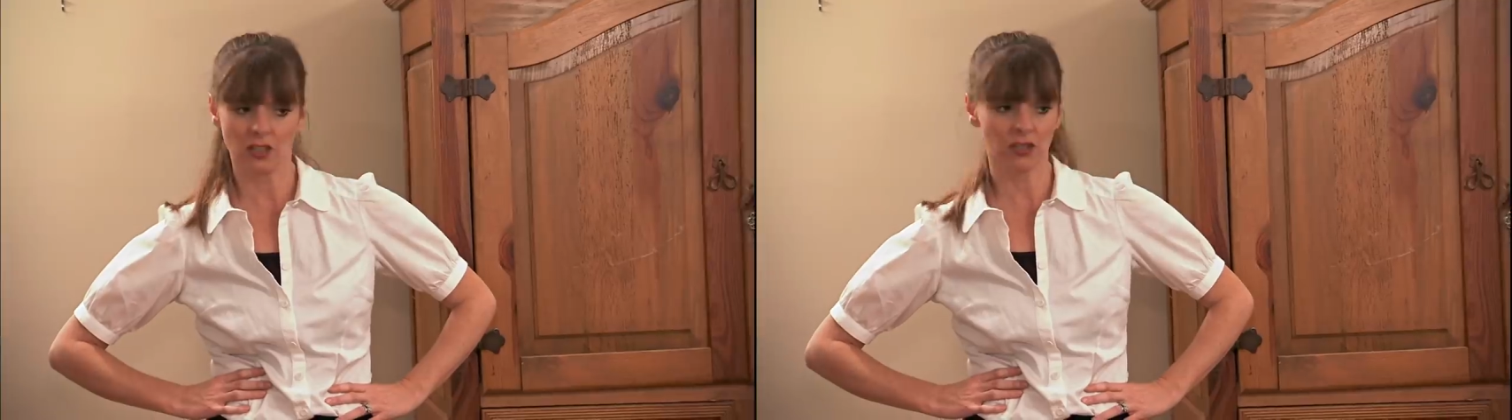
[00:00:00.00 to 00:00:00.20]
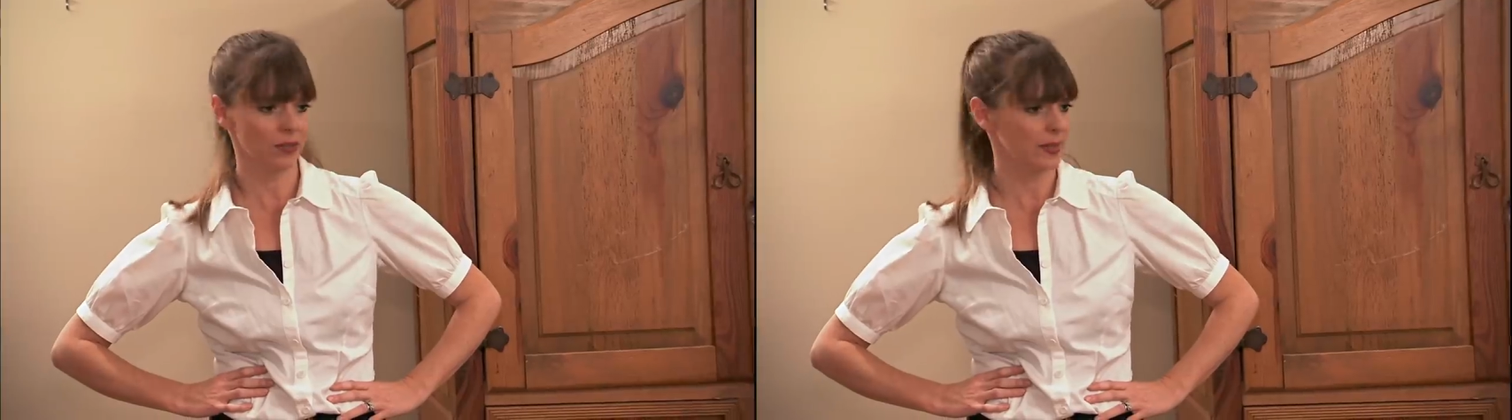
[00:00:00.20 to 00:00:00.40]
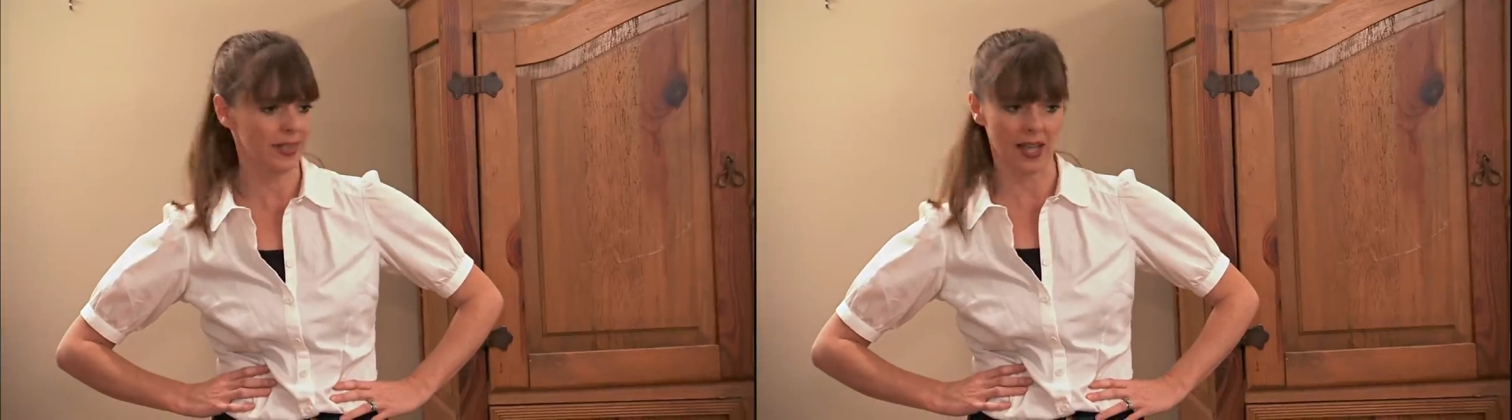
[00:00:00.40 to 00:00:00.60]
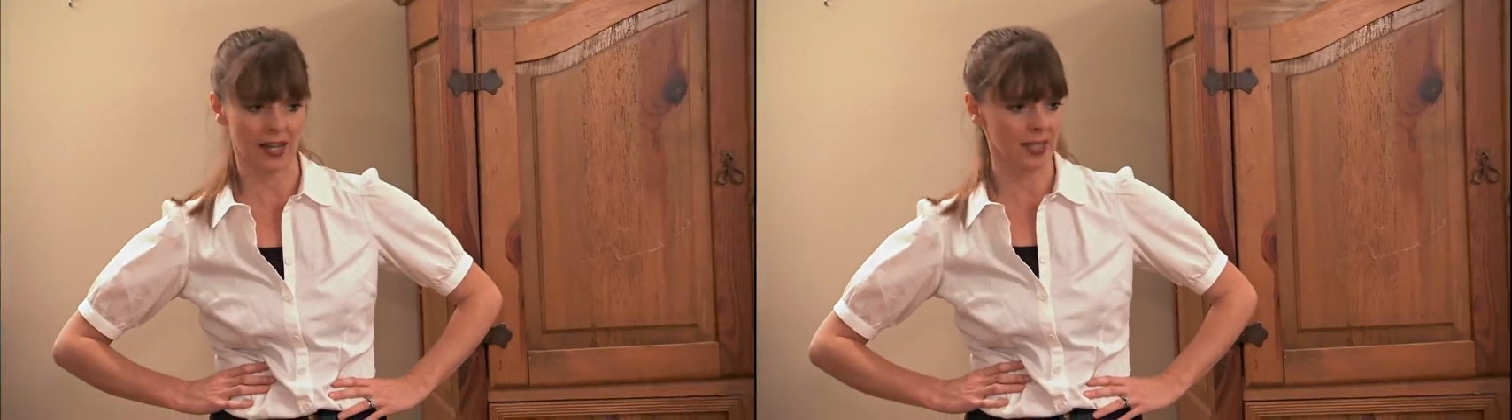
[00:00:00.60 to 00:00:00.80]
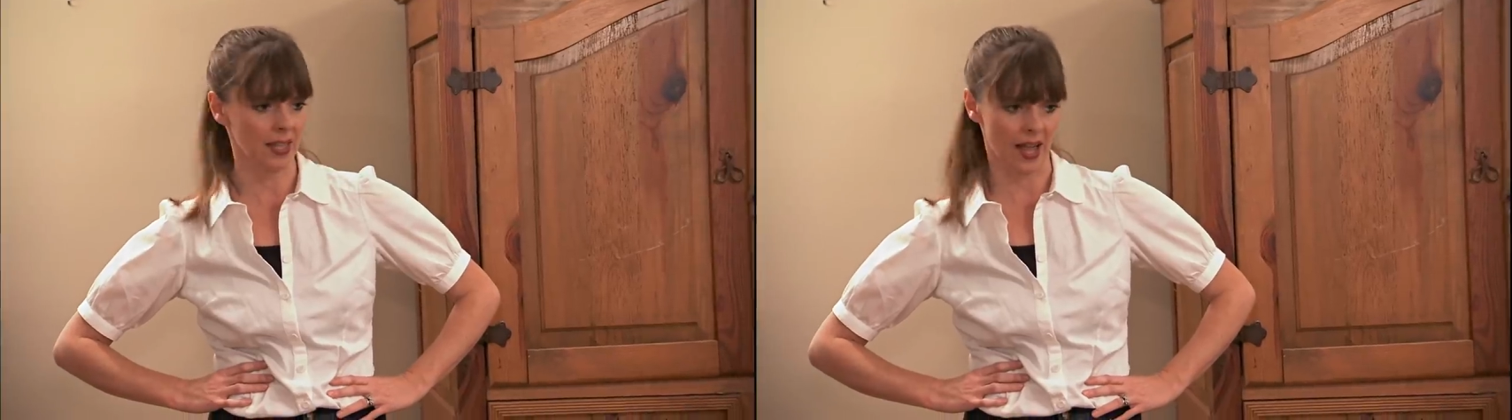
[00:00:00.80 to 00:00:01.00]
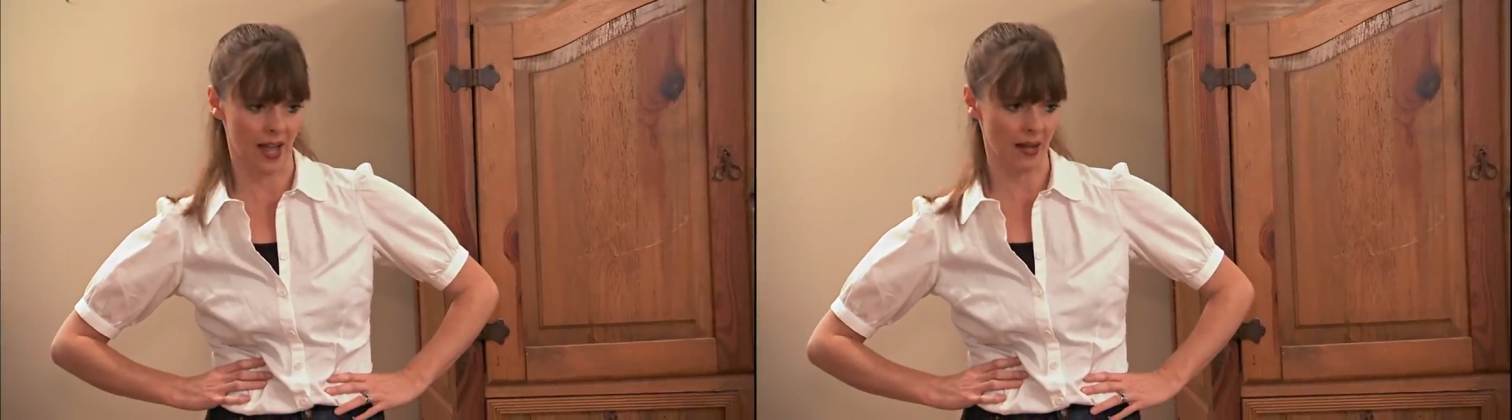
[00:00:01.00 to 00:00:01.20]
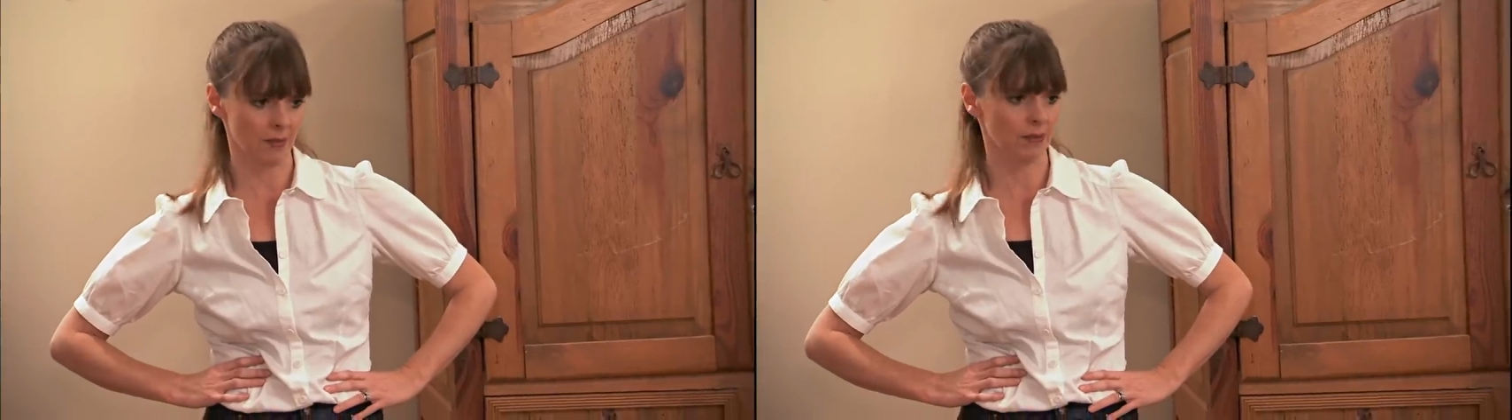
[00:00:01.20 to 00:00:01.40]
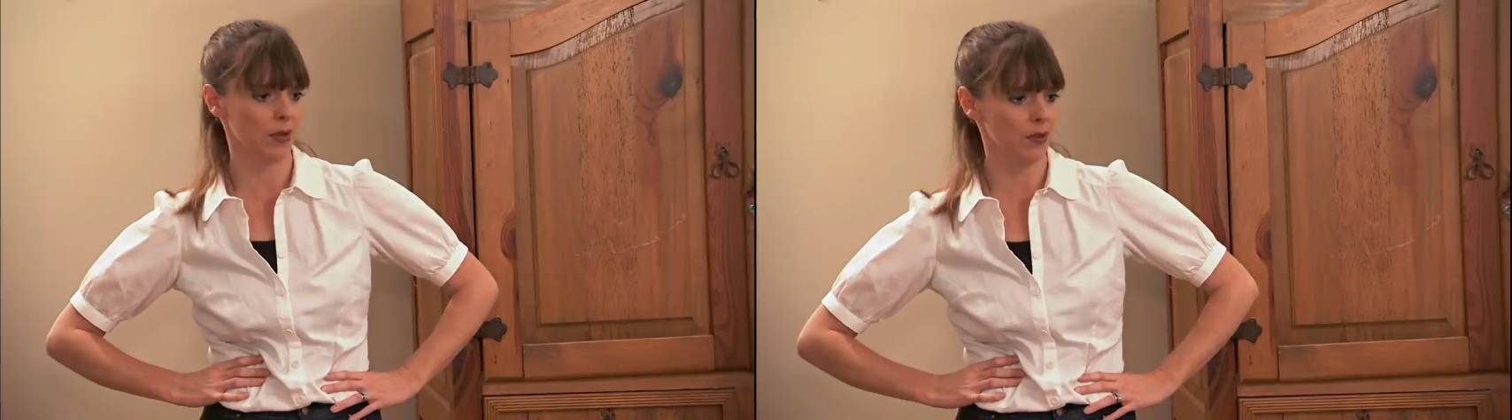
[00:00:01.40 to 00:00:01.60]
and just do exactly that.
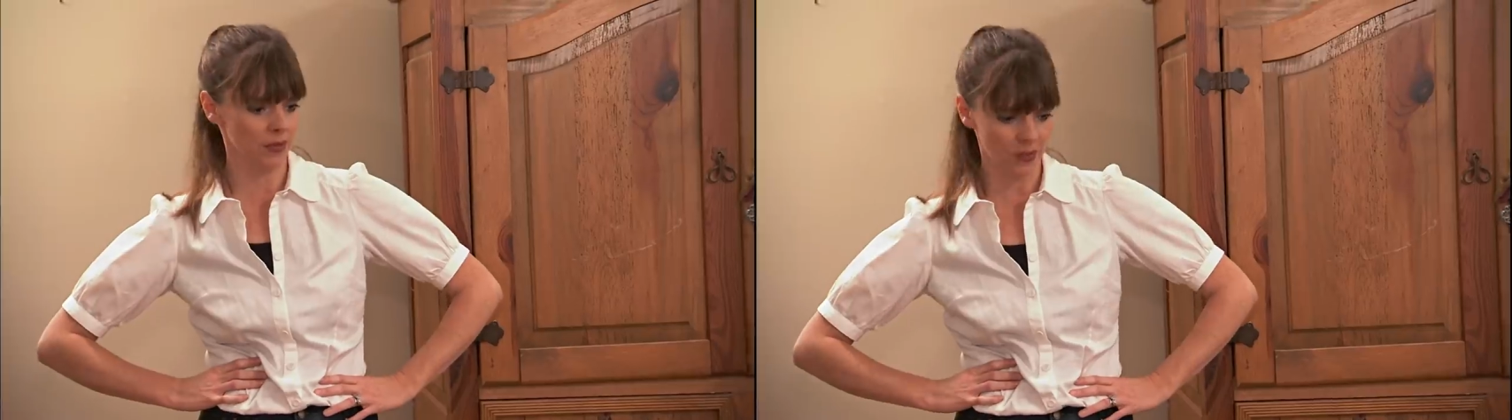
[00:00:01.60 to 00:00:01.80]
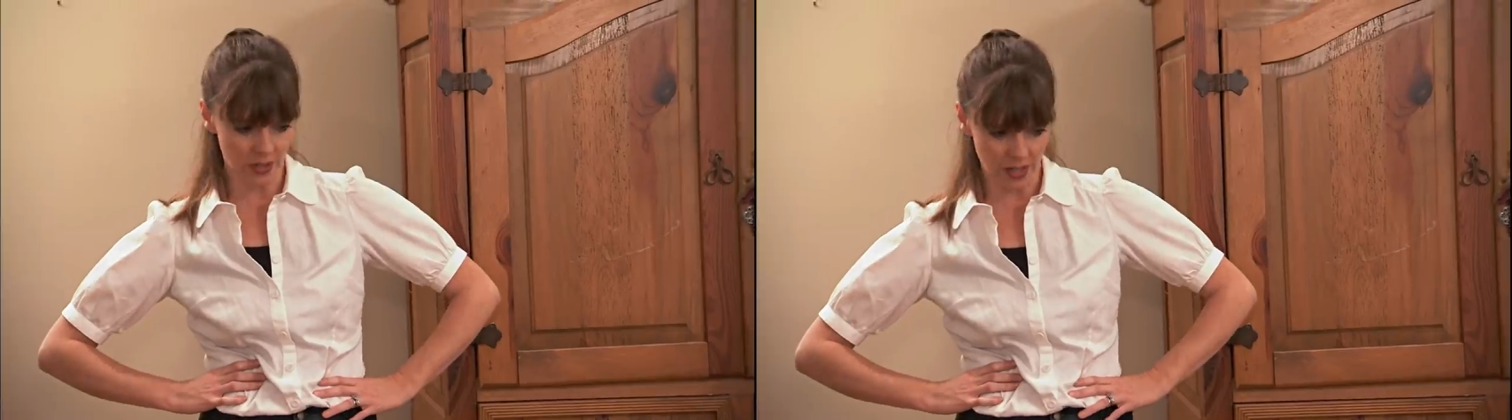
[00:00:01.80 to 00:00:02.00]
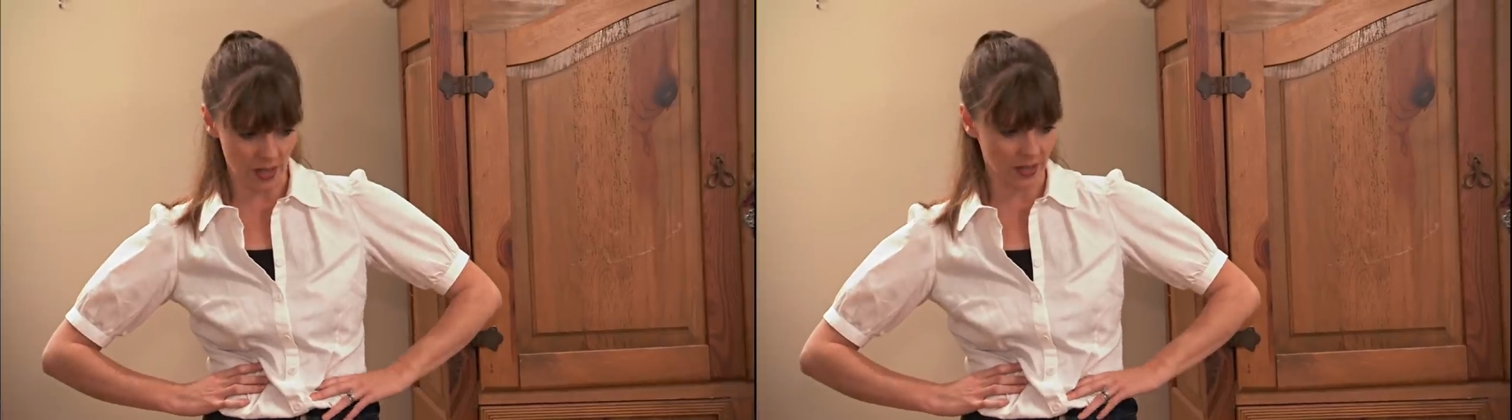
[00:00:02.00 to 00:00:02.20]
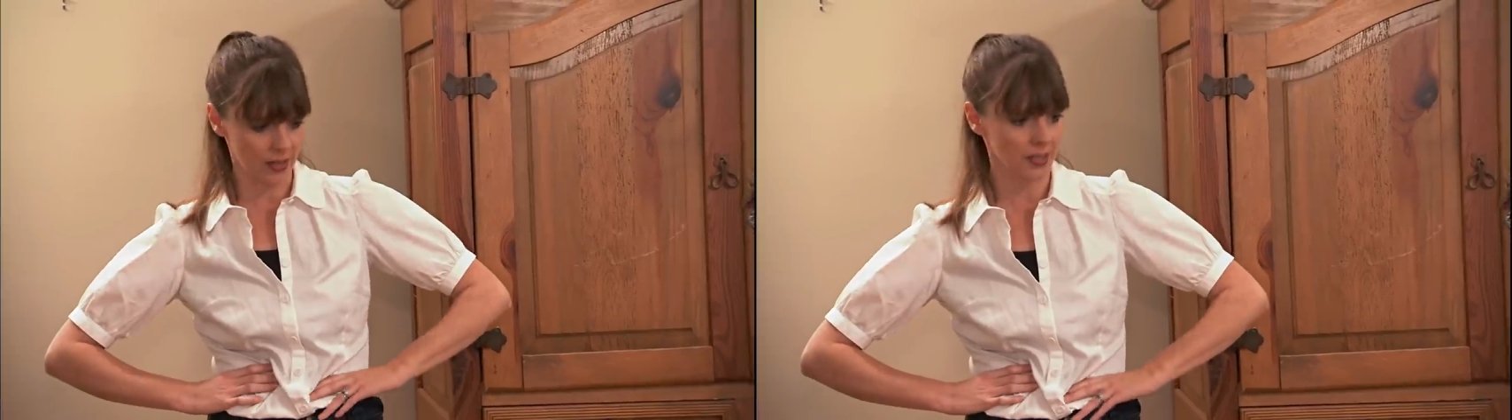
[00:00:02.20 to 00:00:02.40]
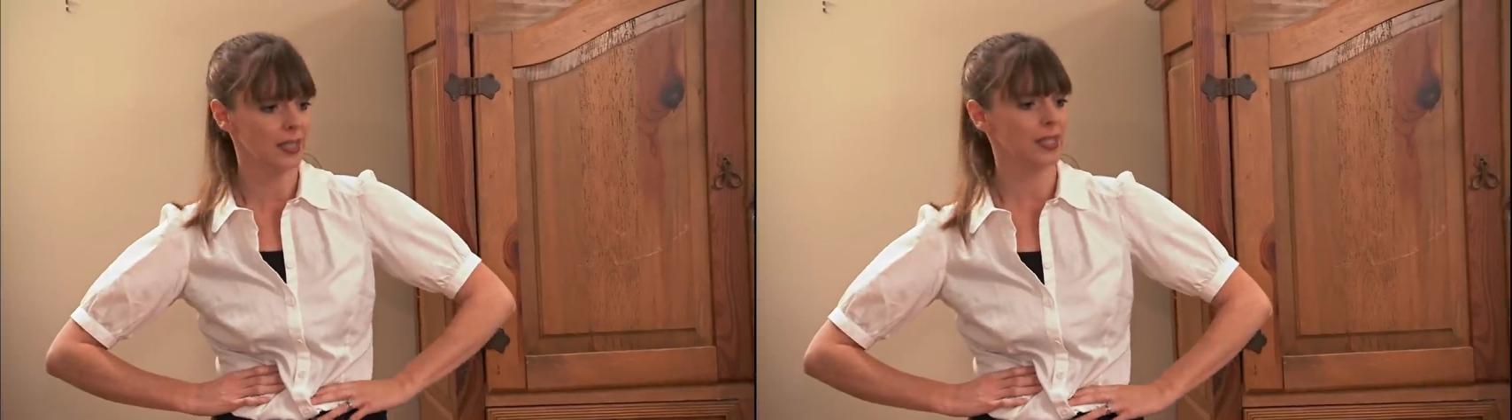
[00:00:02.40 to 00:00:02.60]
Both of you together.